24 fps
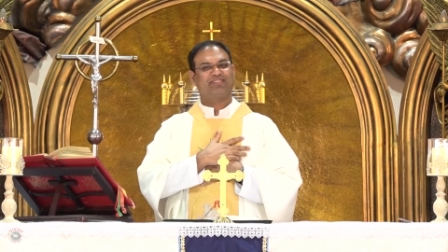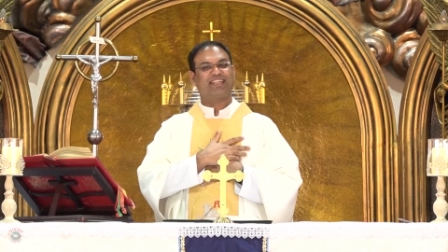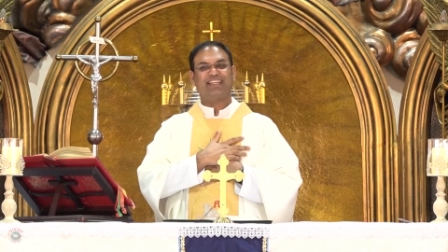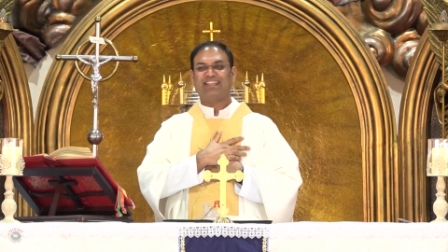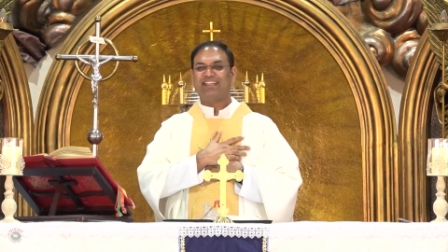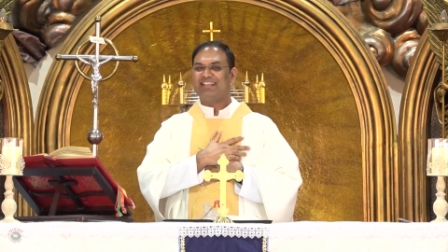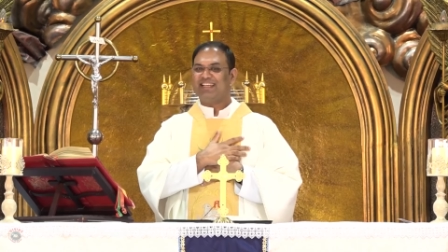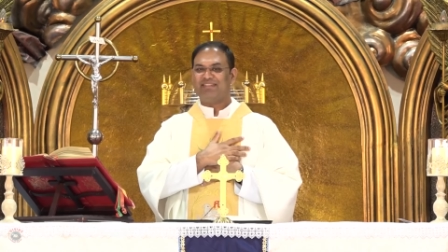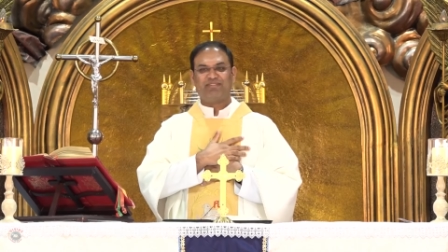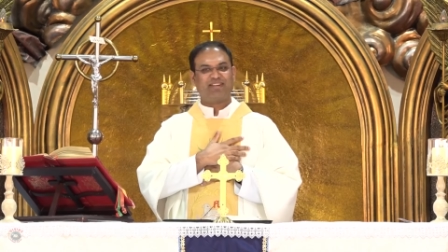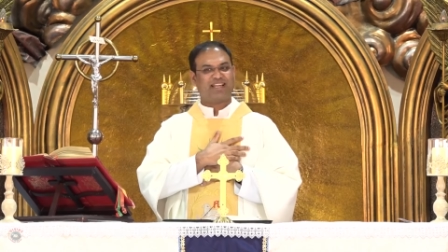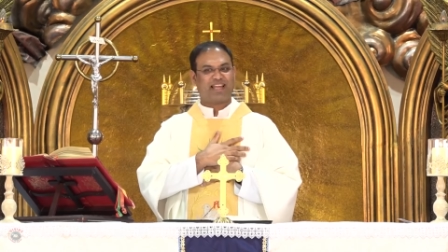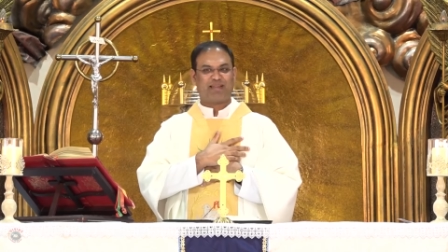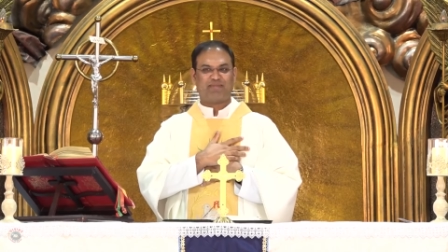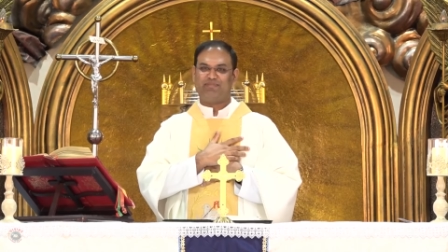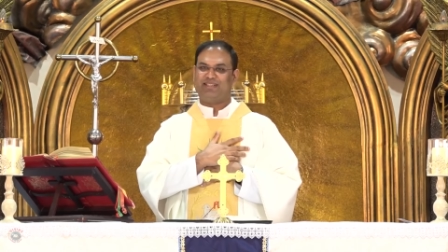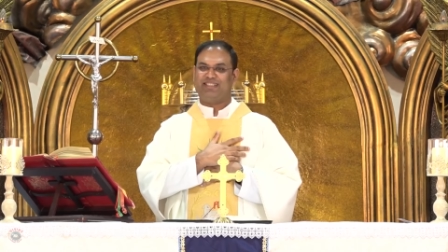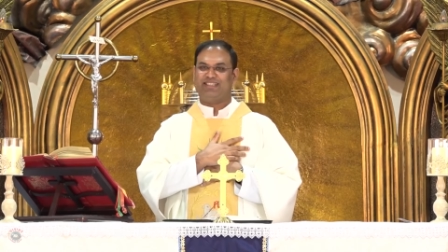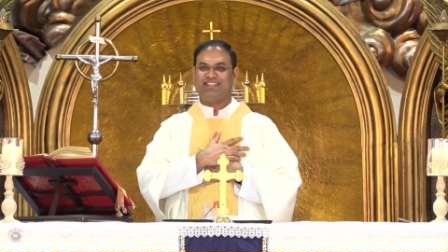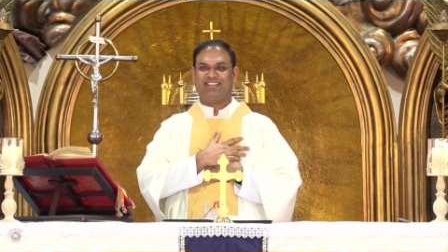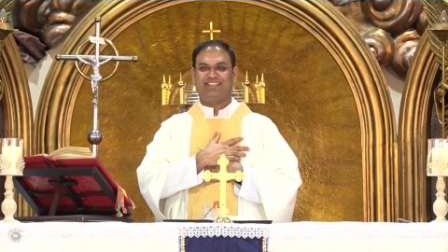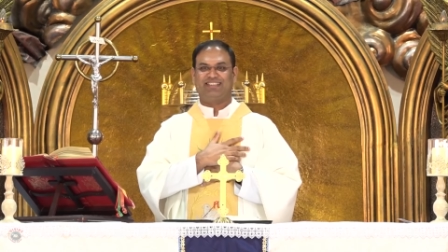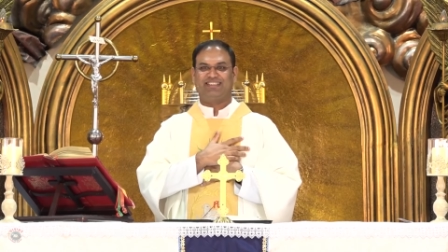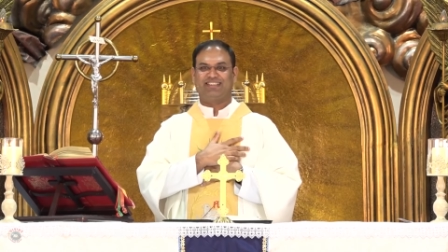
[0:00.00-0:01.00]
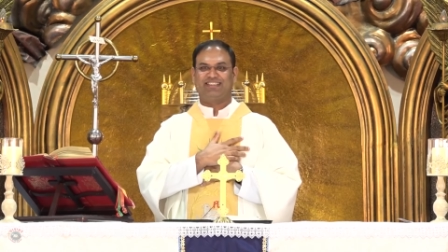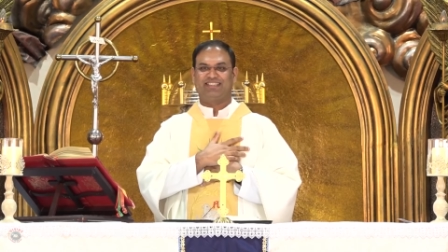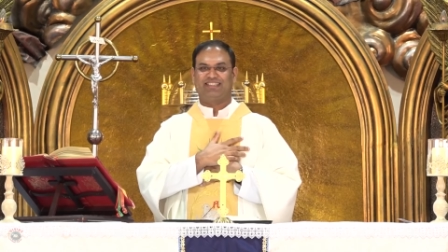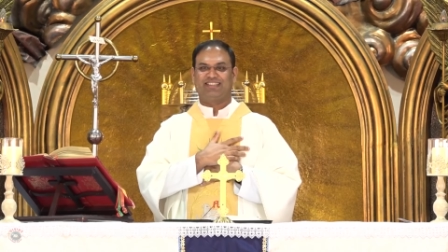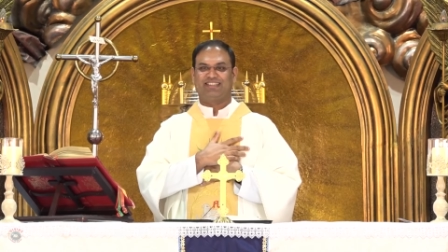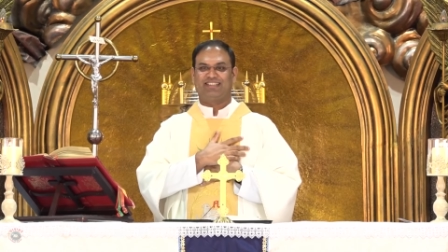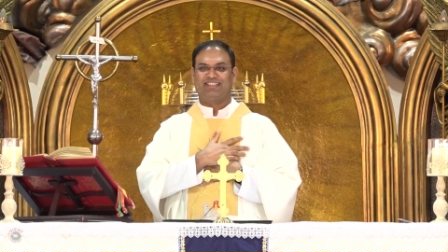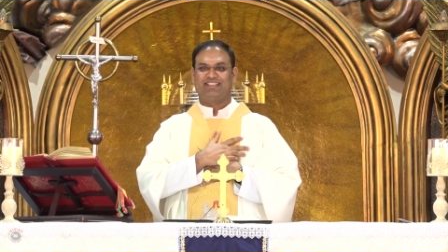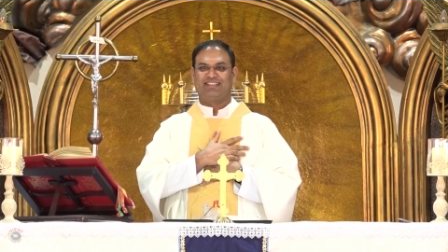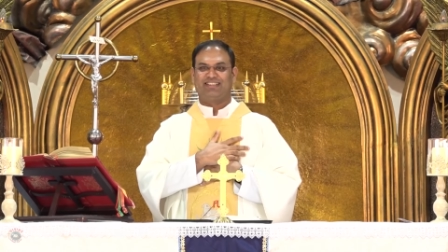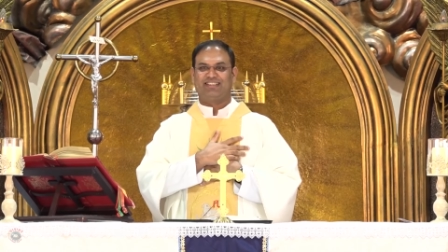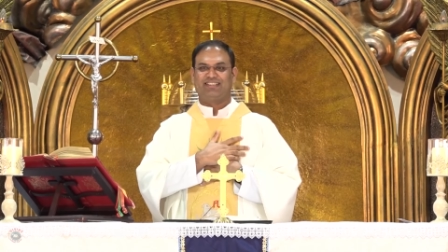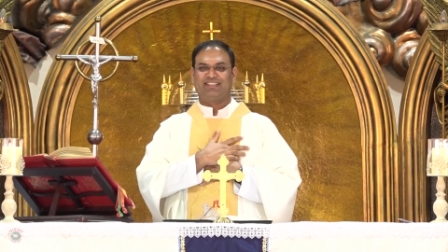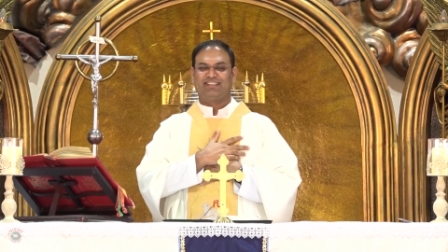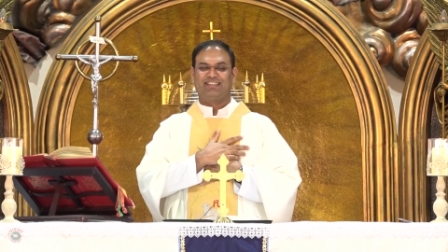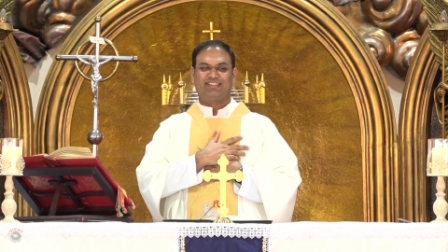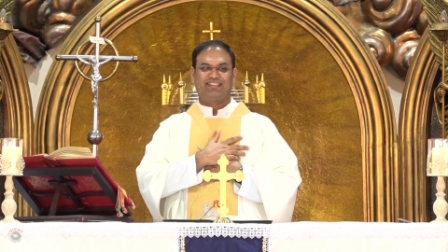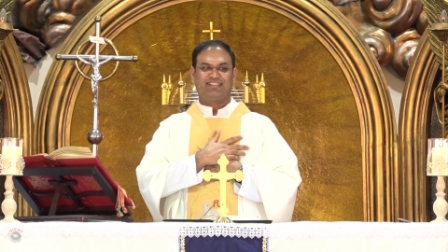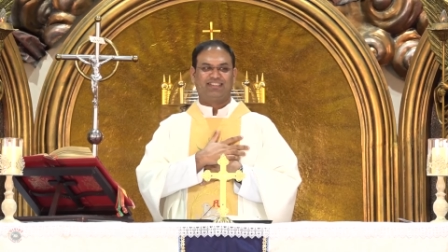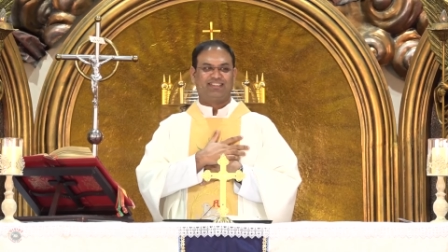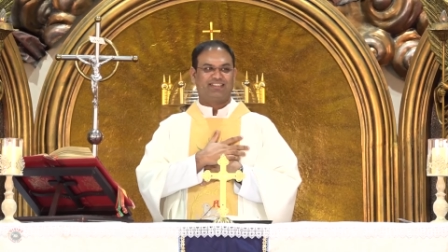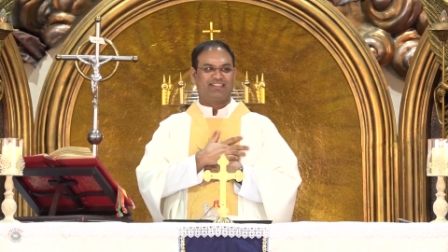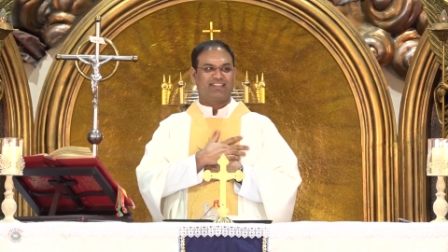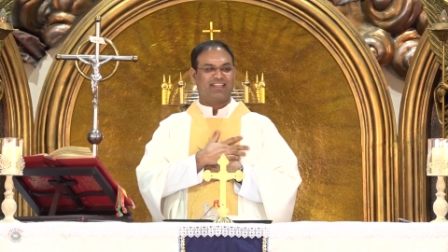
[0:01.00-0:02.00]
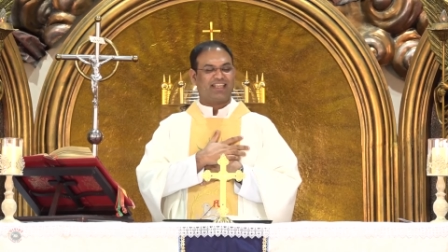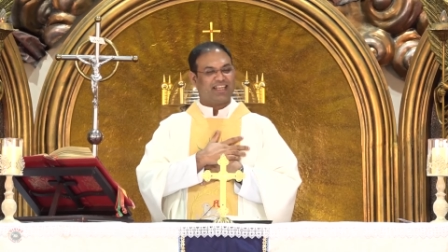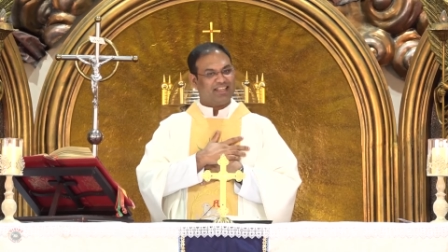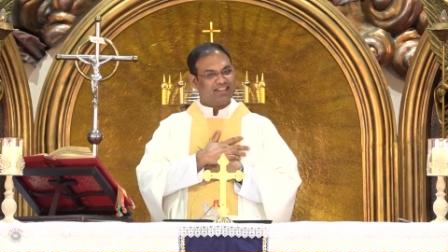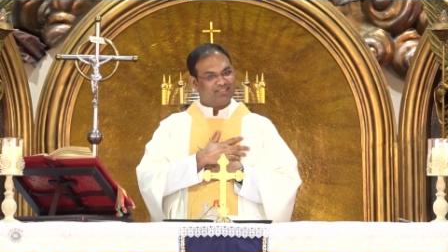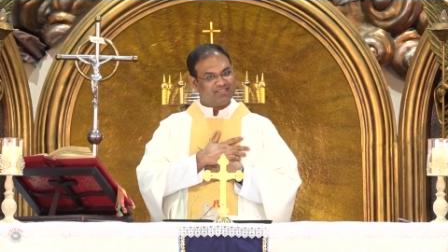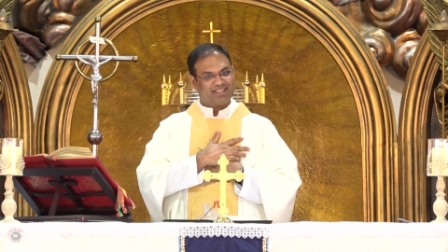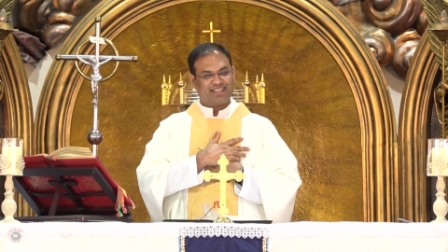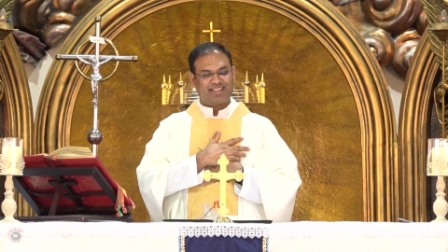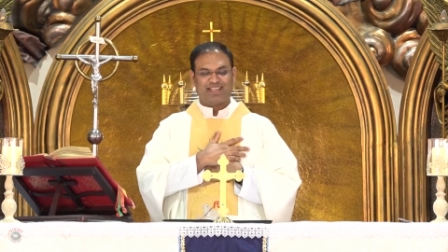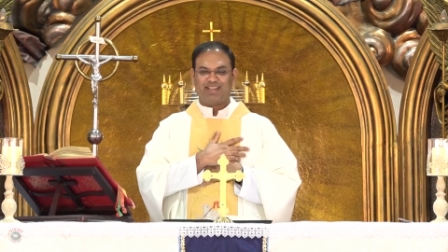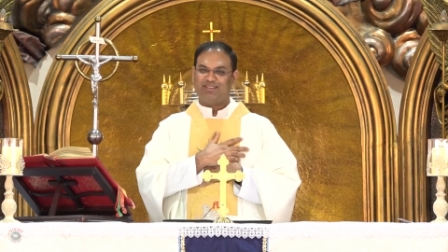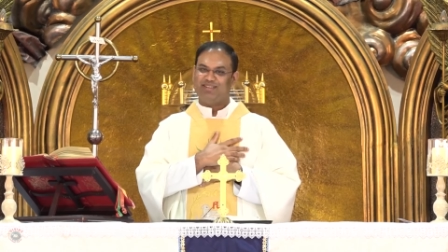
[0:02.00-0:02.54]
That never happened. Even